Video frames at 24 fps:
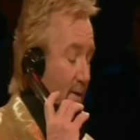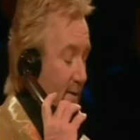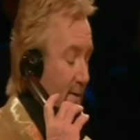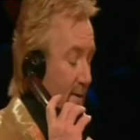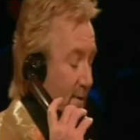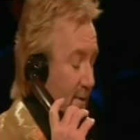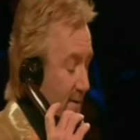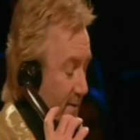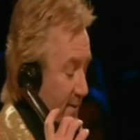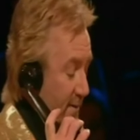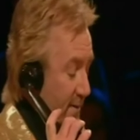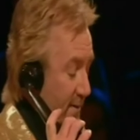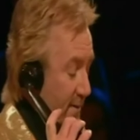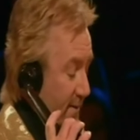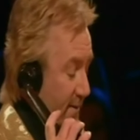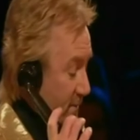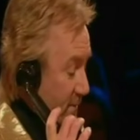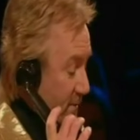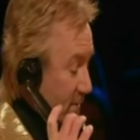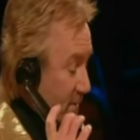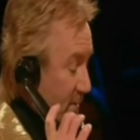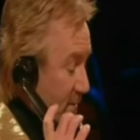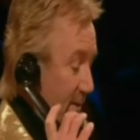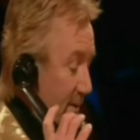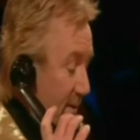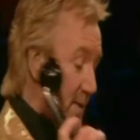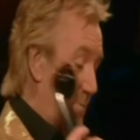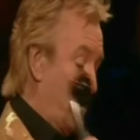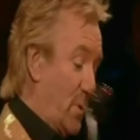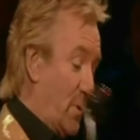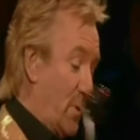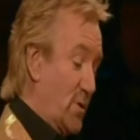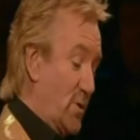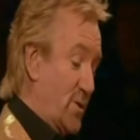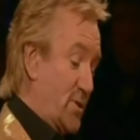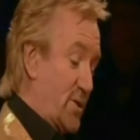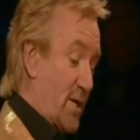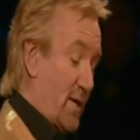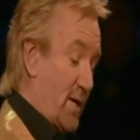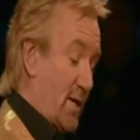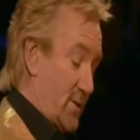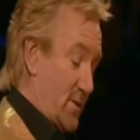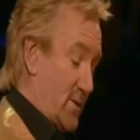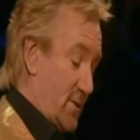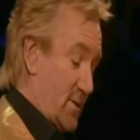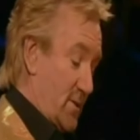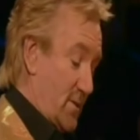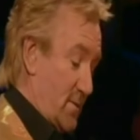Thank you. He points
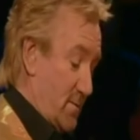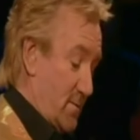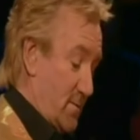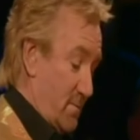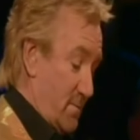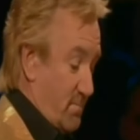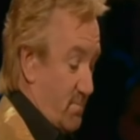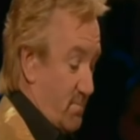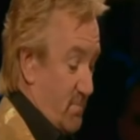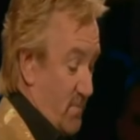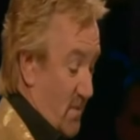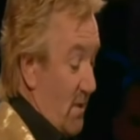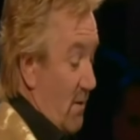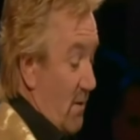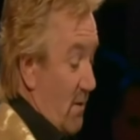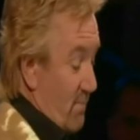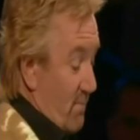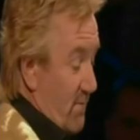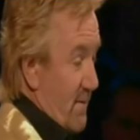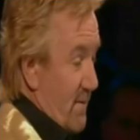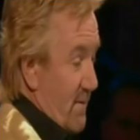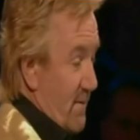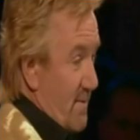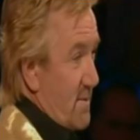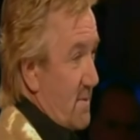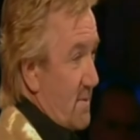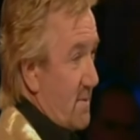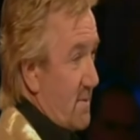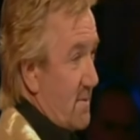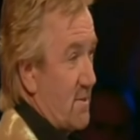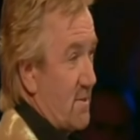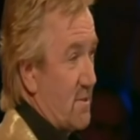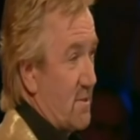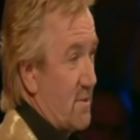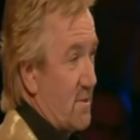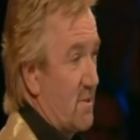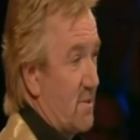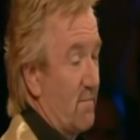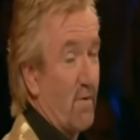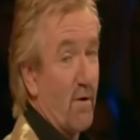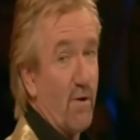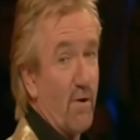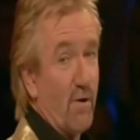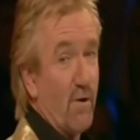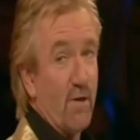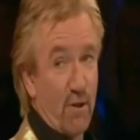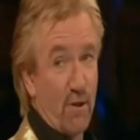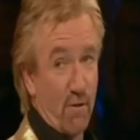out the obvious. It's a
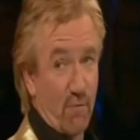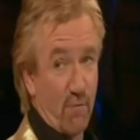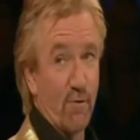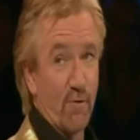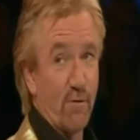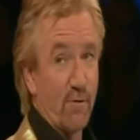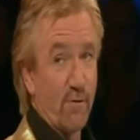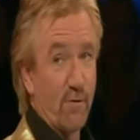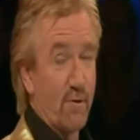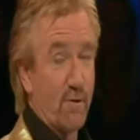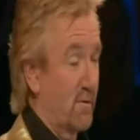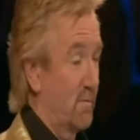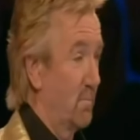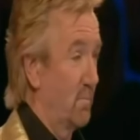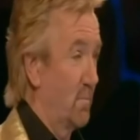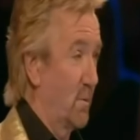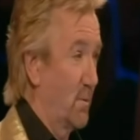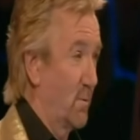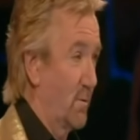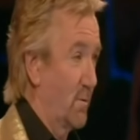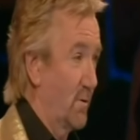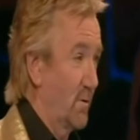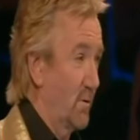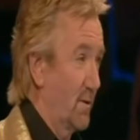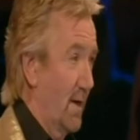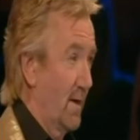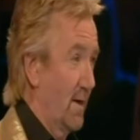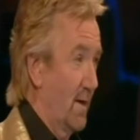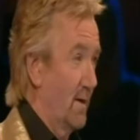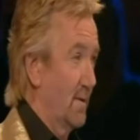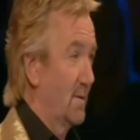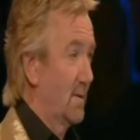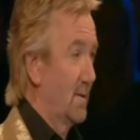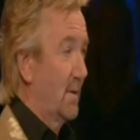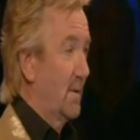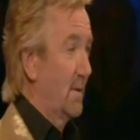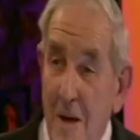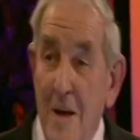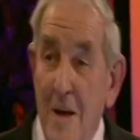very different board now.